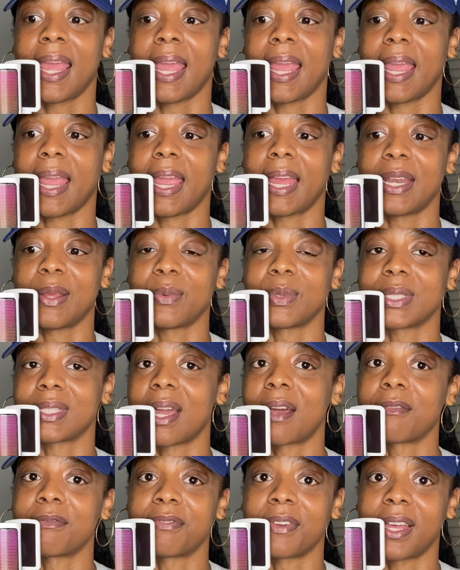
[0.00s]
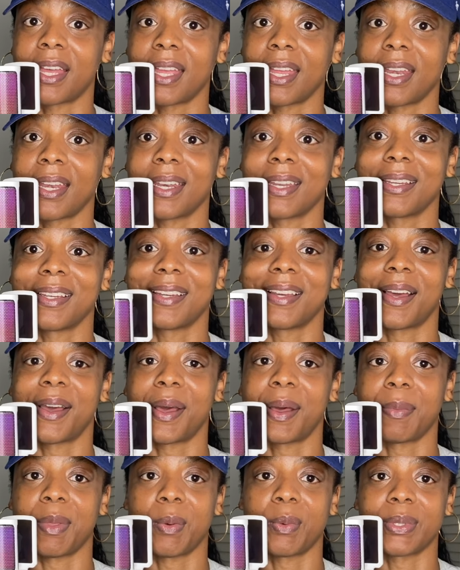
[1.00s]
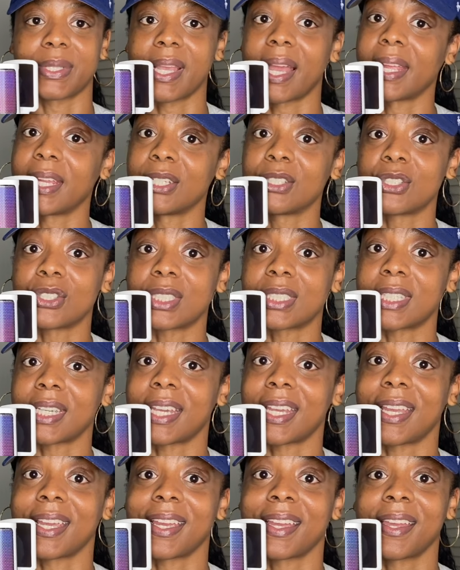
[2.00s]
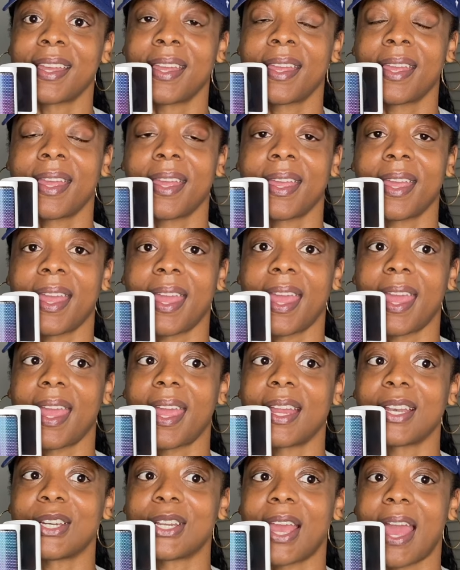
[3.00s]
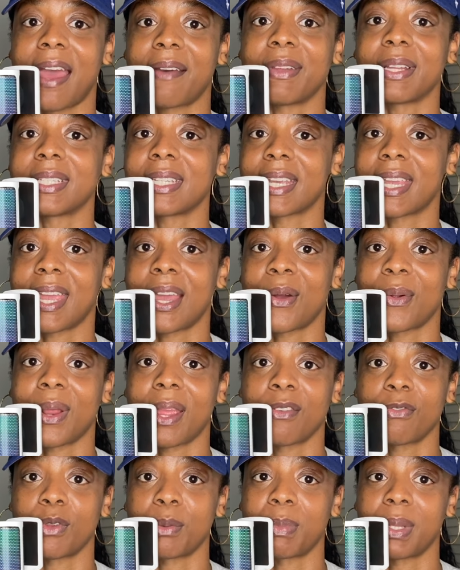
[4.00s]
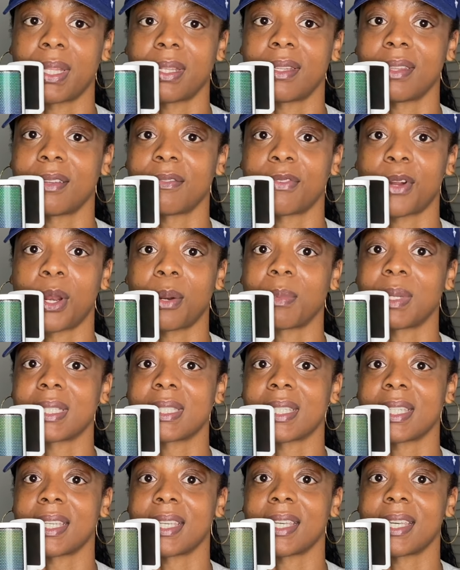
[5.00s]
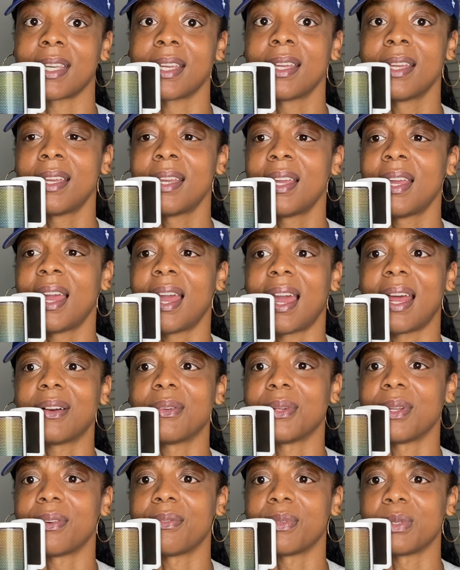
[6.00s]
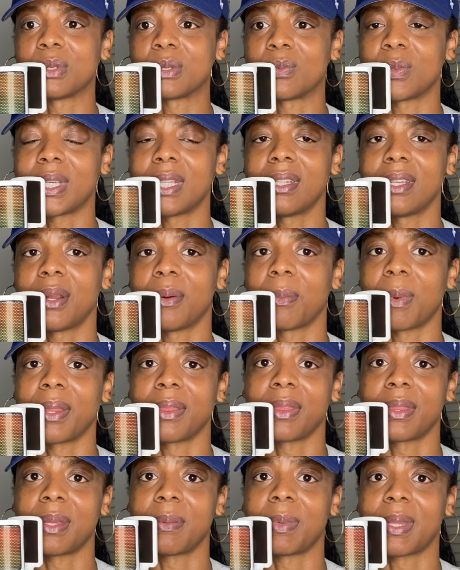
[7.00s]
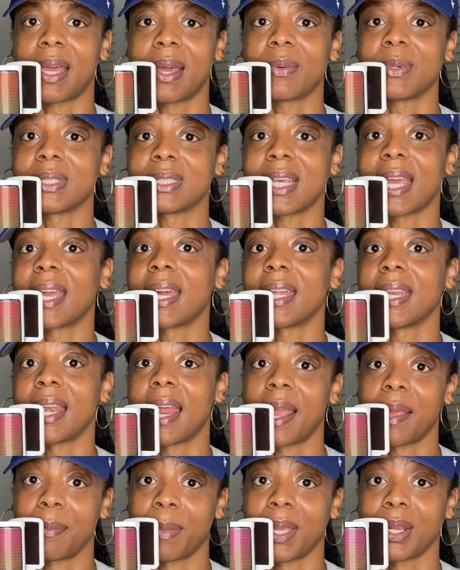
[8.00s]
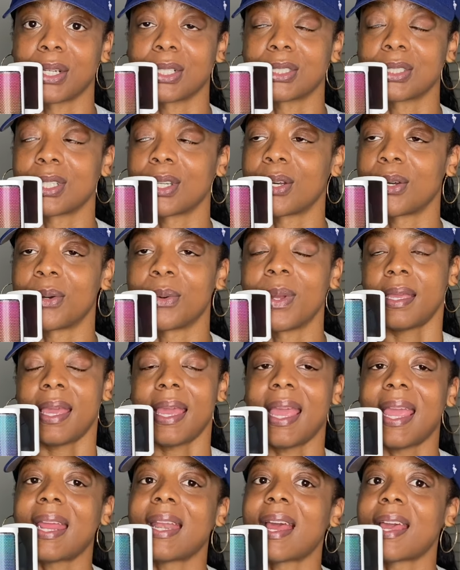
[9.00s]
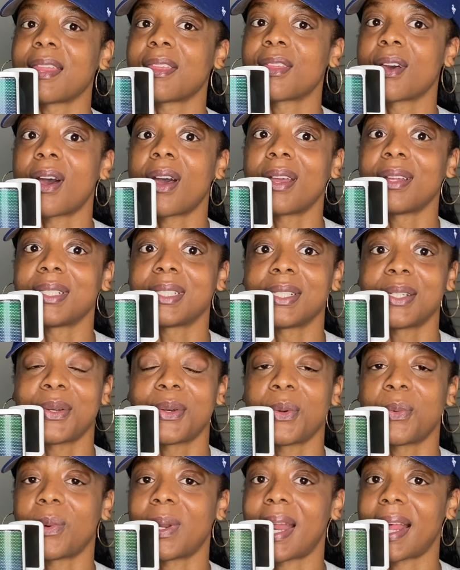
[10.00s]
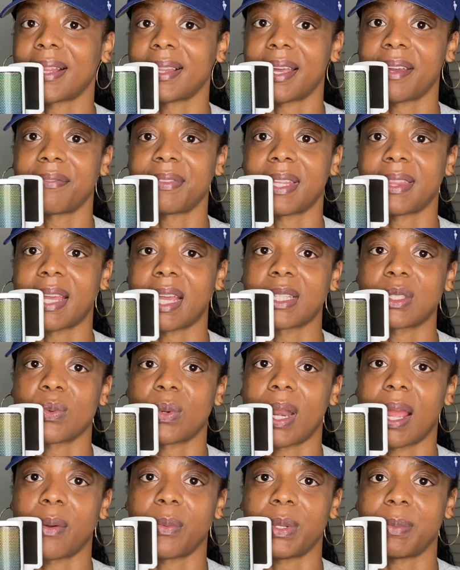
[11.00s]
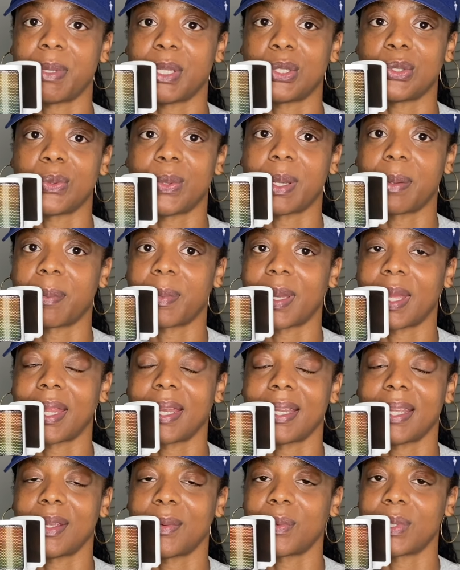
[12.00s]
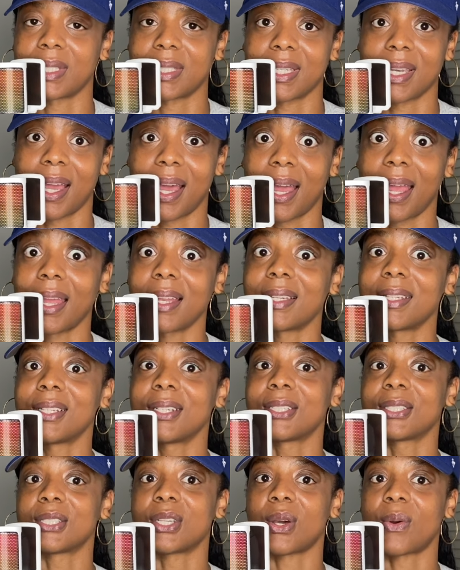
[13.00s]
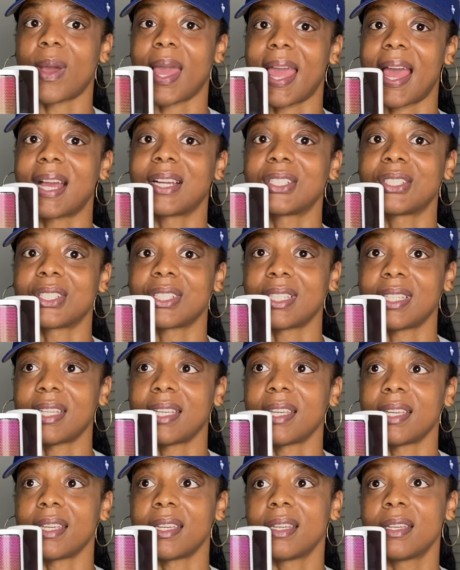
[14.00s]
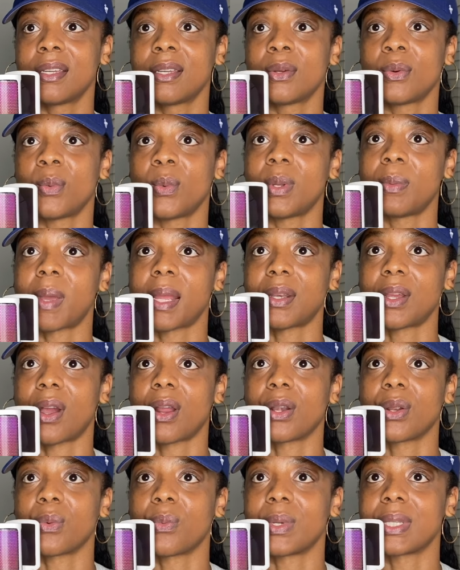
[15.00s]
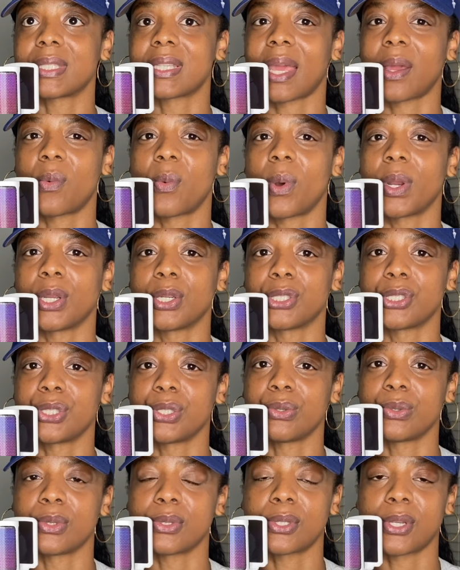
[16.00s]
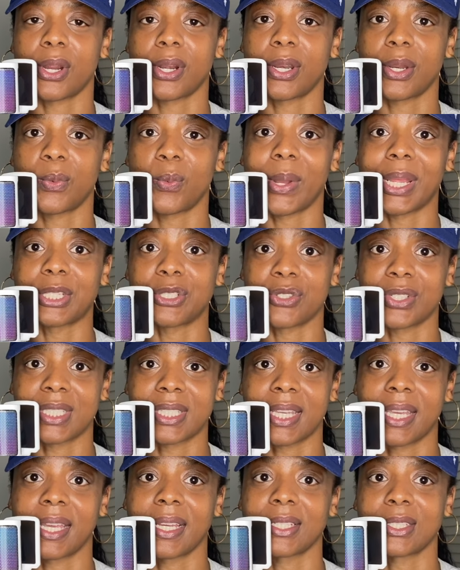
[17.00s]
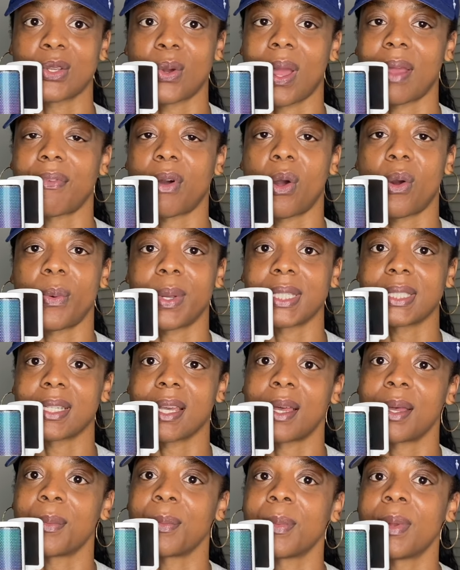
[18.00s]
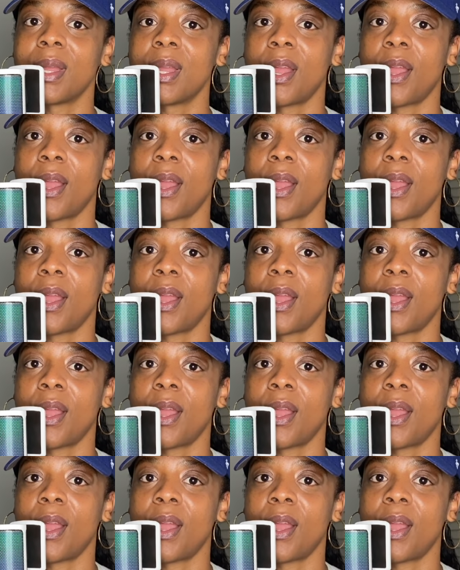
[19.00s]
and it was not fun. Um, it was not interesting, and having to count every pill in the pharmacy I don't know if it was weekly or monthly, but that was like a nightmare. So, and I thought when I left that that's what I would be doing, but it was not. So I actually when my daughter was like one or two started waitressing so i've always come